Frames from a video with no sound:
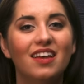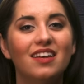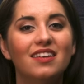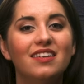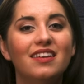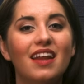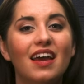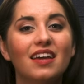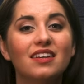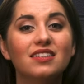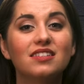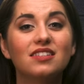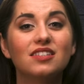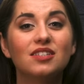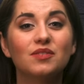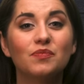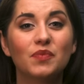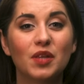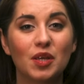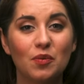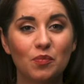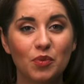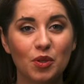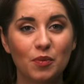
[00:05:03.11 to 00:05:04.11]
Next,
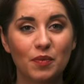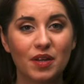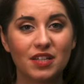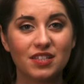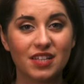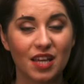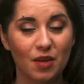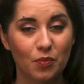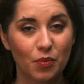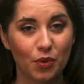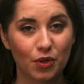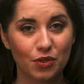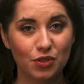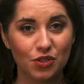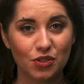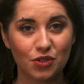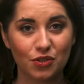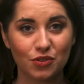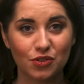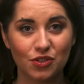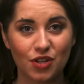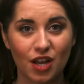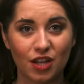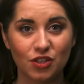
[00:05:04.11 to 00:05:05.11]
implement a
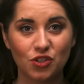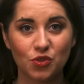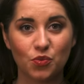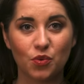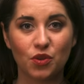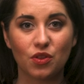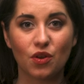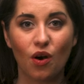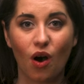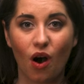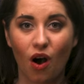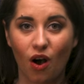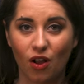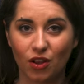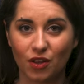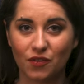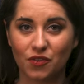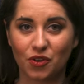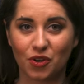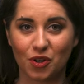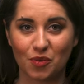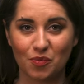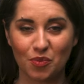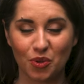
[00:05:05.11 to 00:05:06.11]
personal touch with all of
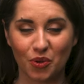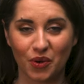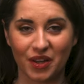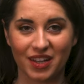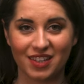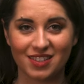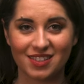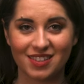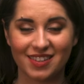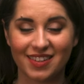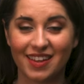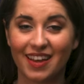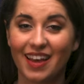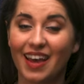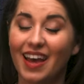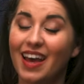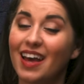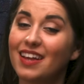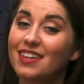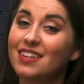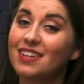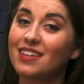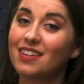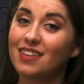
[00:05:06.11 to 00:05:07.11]
your employees.
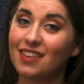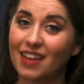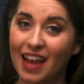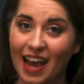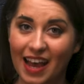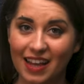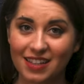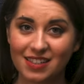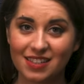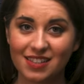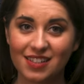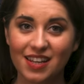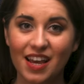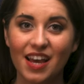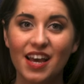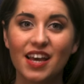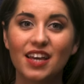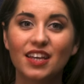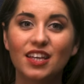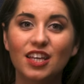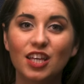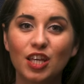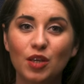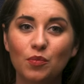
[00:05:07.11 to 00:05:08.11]
And last,
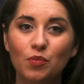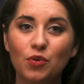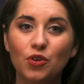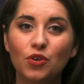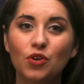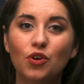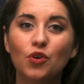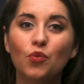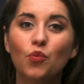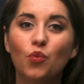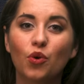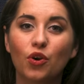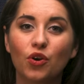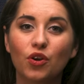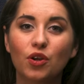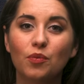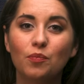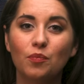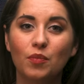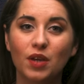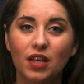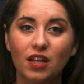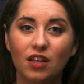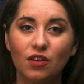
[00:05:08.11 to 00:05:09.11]
keep your work
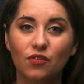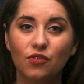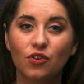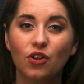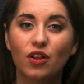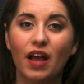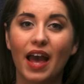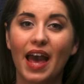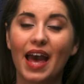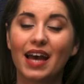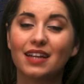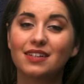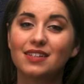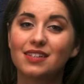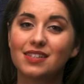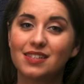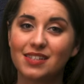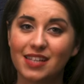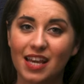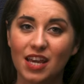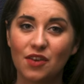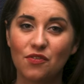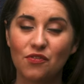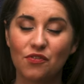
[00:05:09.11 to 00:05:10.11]
meaningful and
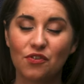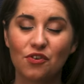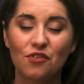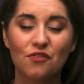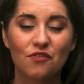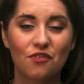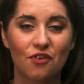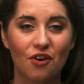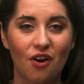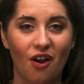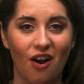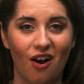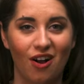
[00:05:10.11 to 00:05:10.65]
safe for